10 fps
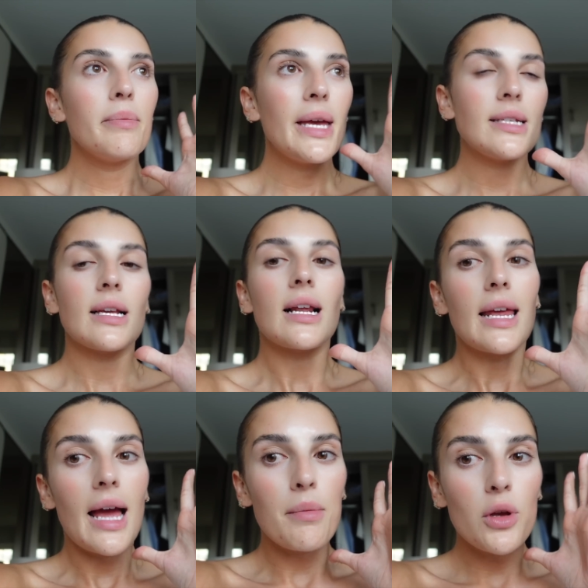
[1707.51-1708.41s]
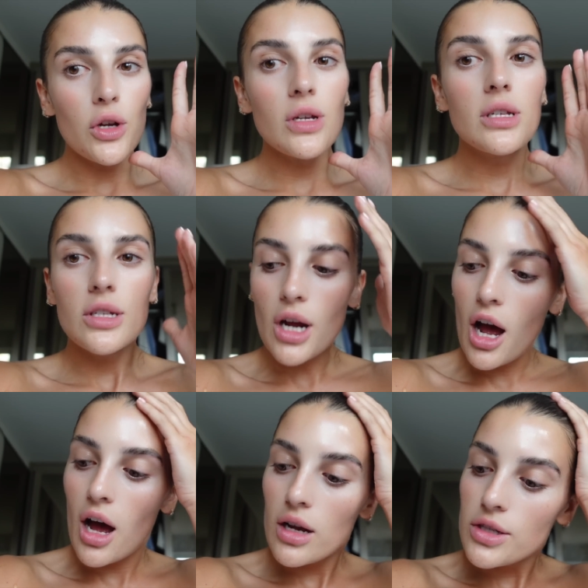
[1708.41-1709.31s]
basically, I'm going to
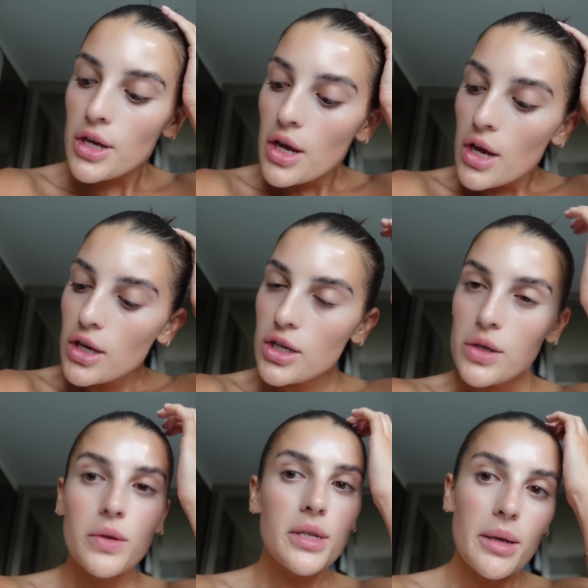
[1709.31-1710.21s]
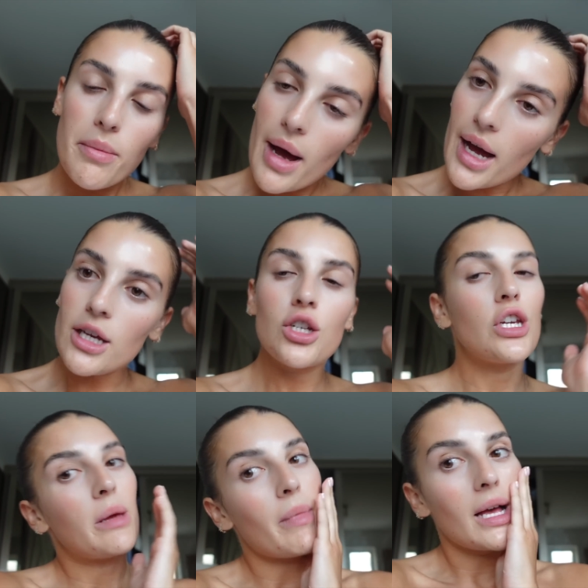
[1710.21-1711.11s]
start using my
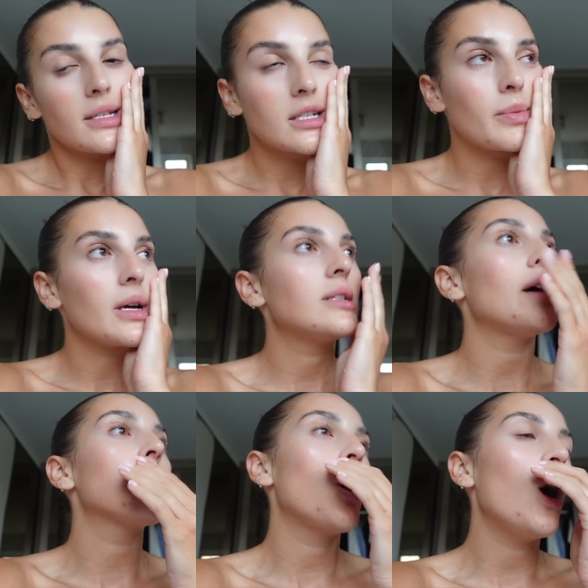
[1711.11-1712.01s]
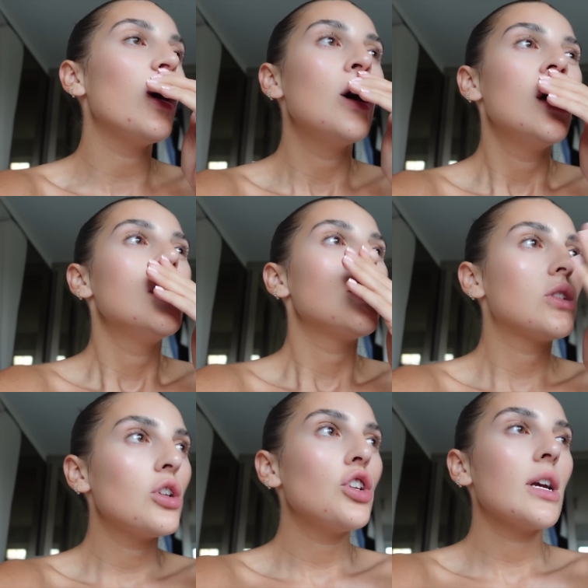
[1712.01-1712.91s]
sheet masks because I've got
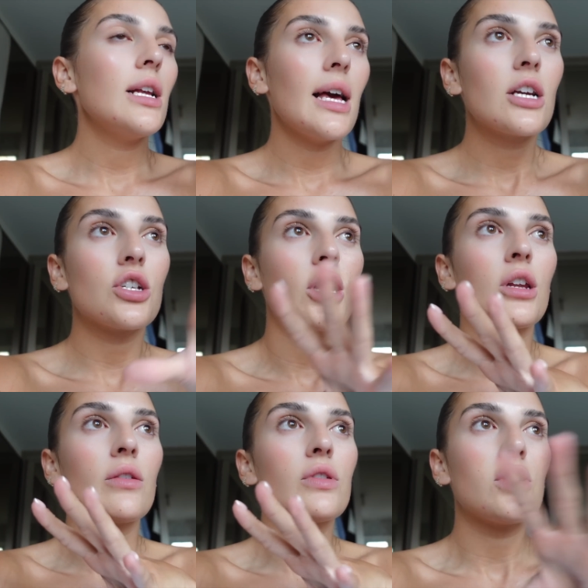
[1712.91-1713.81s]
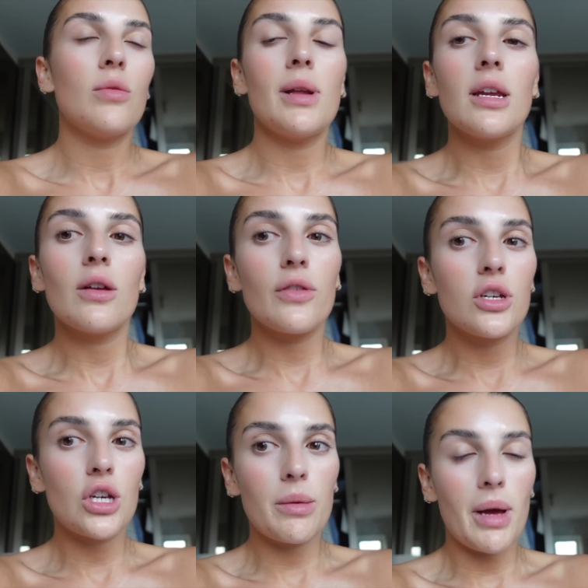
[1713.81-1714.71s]
such a collection of so many lovely
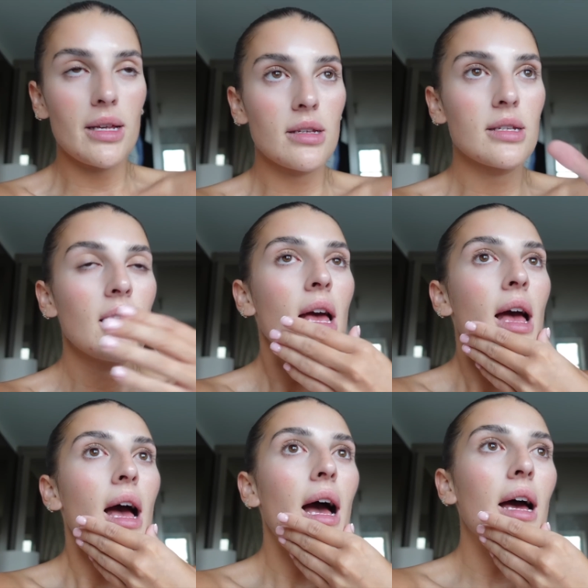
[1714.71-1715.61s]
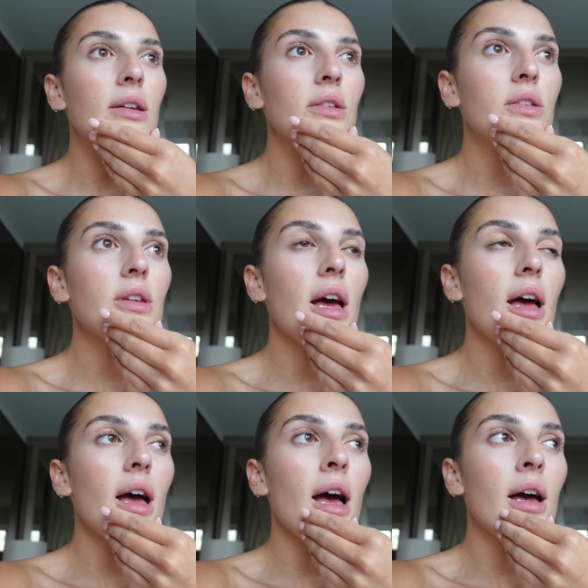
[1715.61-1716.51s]
sheet masks and
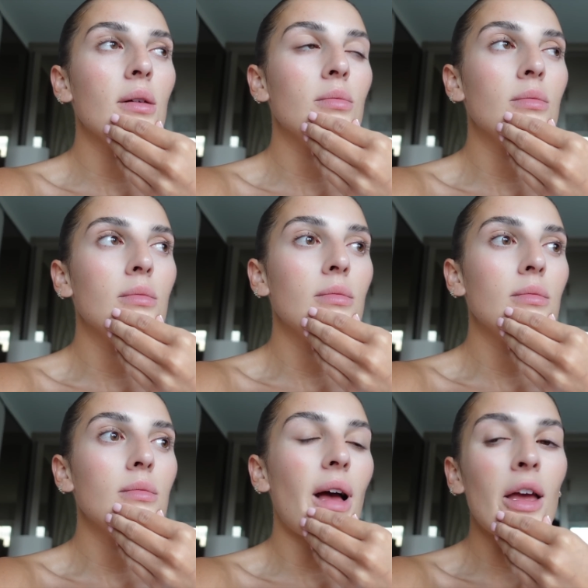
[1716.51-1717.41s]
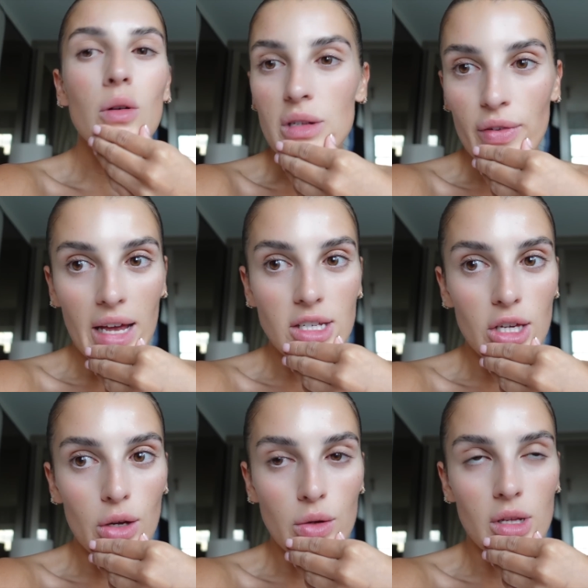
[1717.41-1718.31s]
um, I always forget to
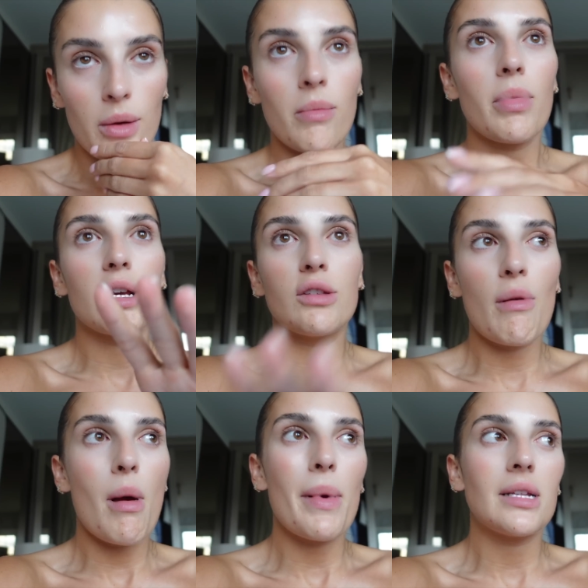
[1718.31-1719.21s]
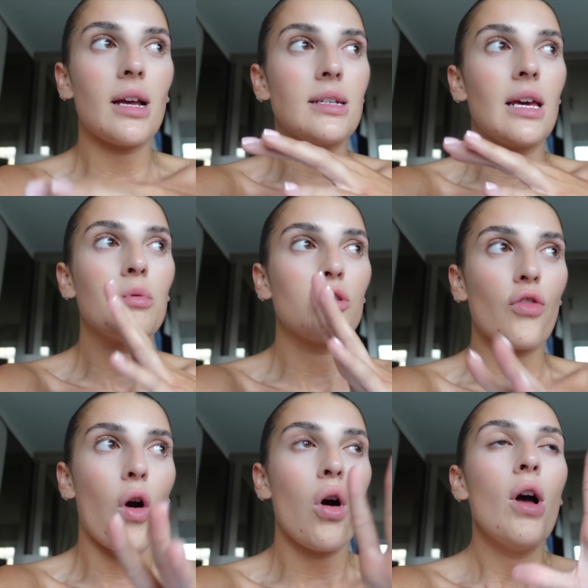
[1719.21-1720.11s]
use them because they're in my bedside table
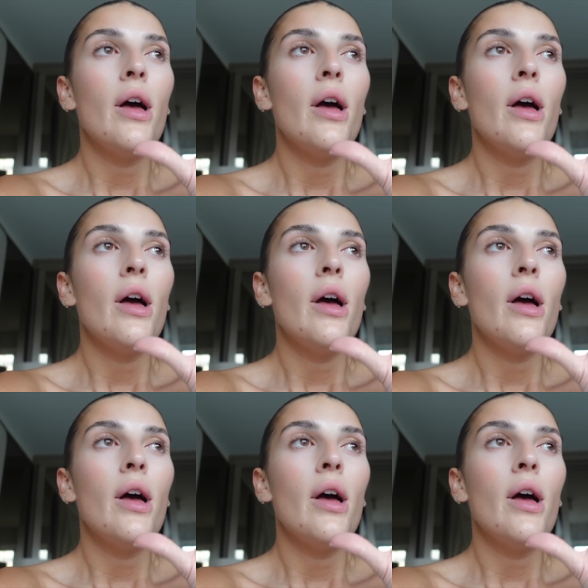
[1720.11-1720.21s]
drawer.